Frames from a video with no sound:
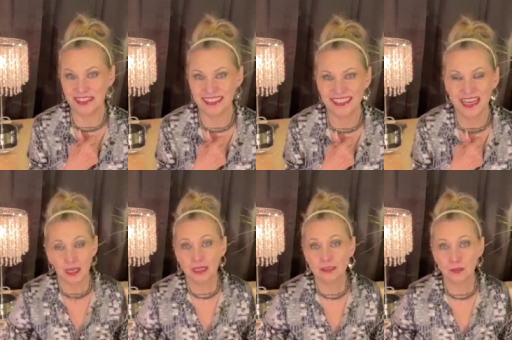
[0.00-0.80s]
it.
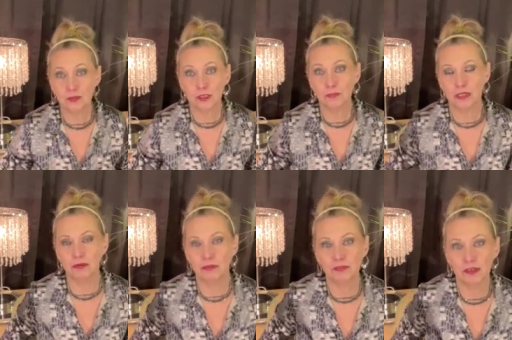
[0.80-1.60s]
It is a really pretty
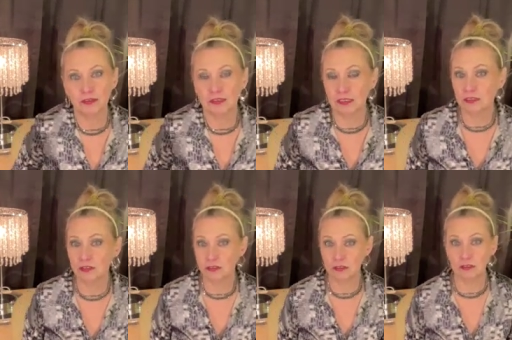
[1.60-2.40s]
women's fragrance.
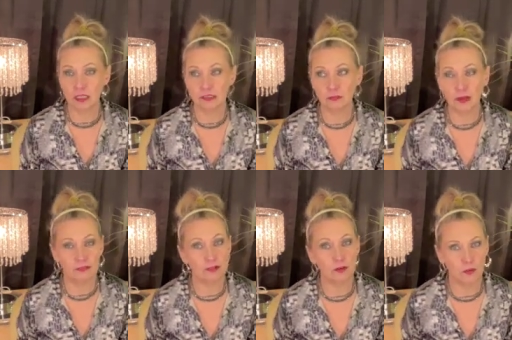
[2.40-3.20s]
It's my
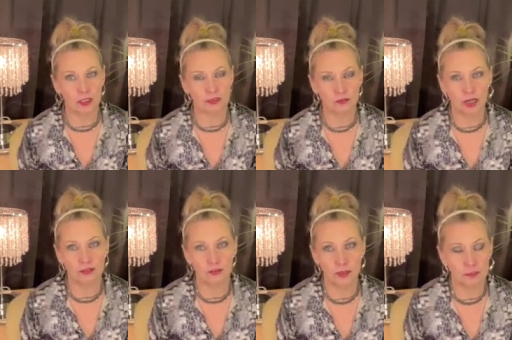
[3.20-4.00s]
favorite one I've tried
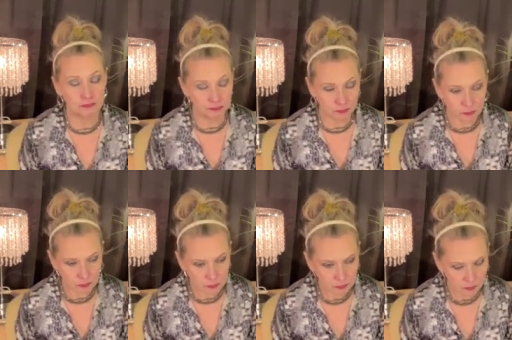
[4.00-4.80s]
from them.
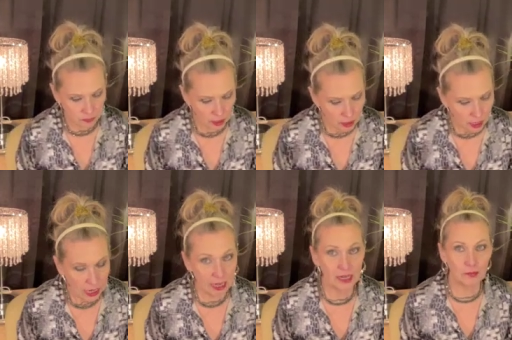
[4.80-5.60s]

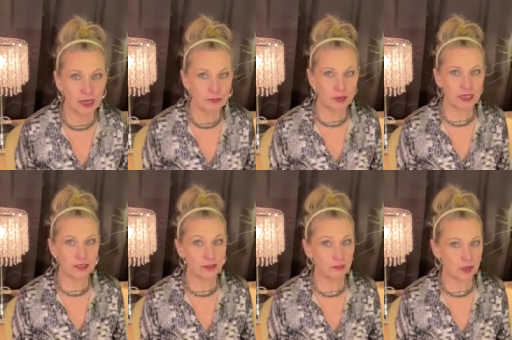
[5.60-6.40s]
And I might buy
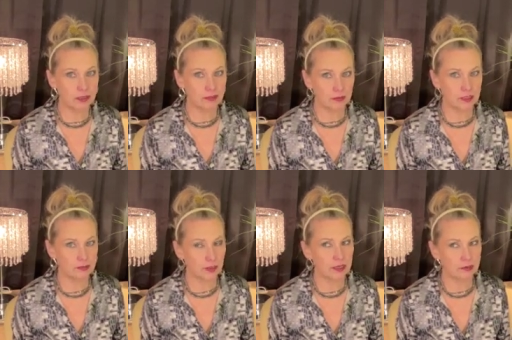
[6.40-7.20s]
another bottle because
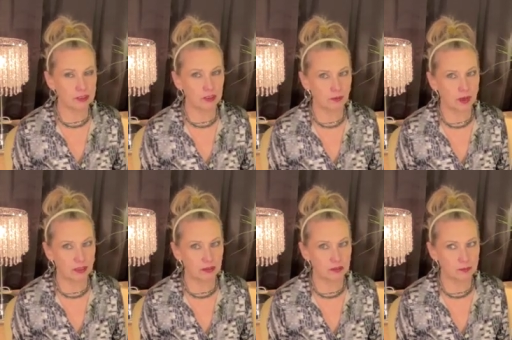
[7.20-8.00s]
my original
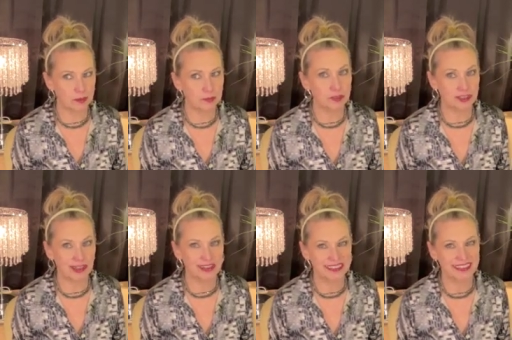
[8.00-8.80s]
bottle is pretty much
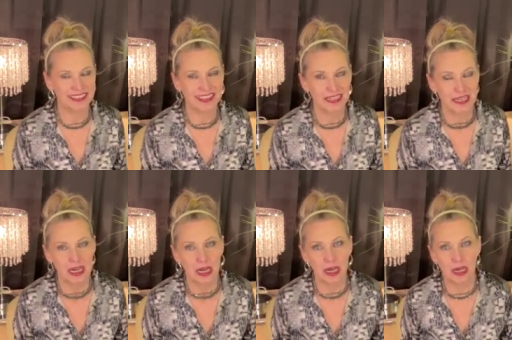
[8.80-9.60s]
gone.
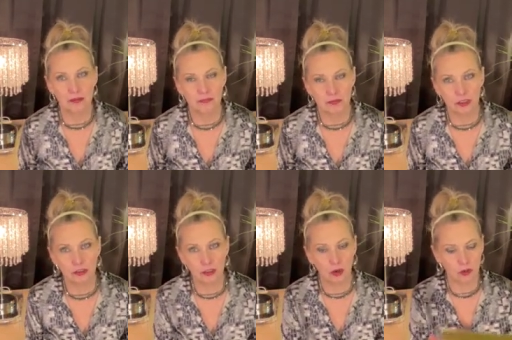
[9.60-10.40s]

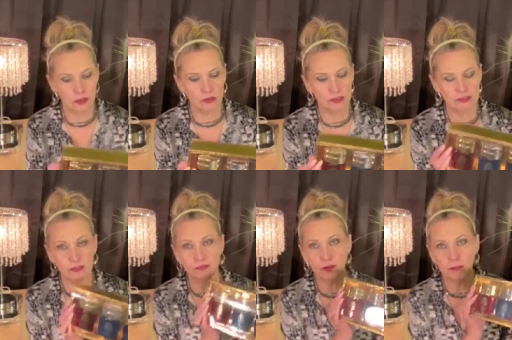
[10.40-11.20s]
So though this
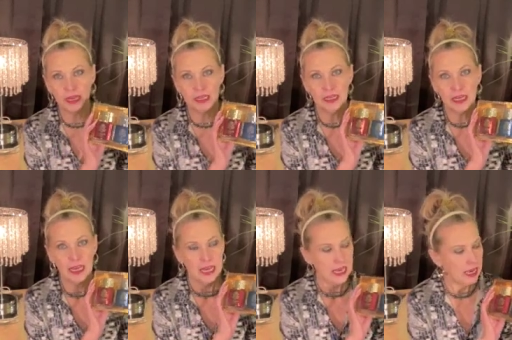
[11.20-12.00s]
is for men,
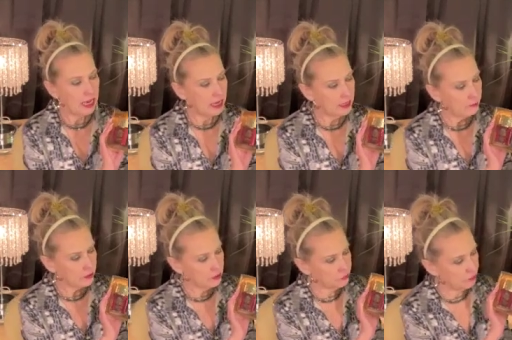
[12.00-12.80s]
and I bought
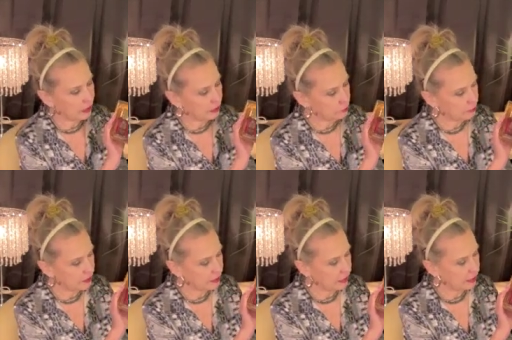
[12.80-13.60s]
this for my
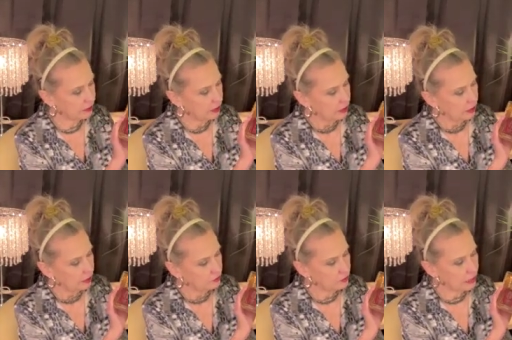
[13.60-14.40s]
husband and
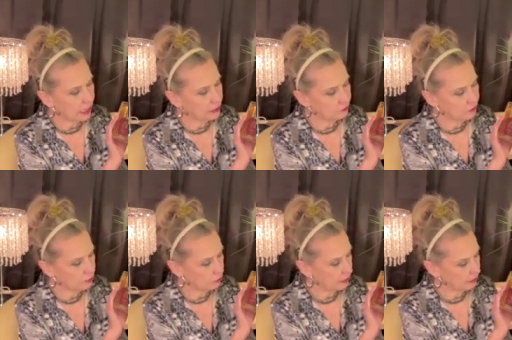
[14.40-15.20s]
just had it for a
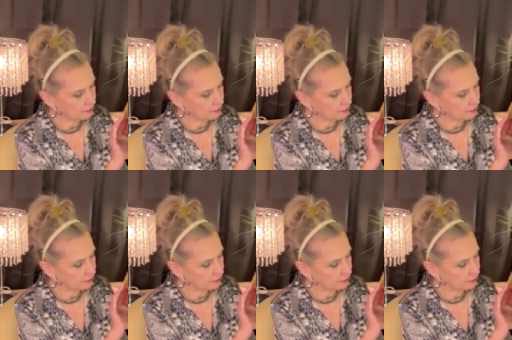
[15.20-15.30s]
little bit.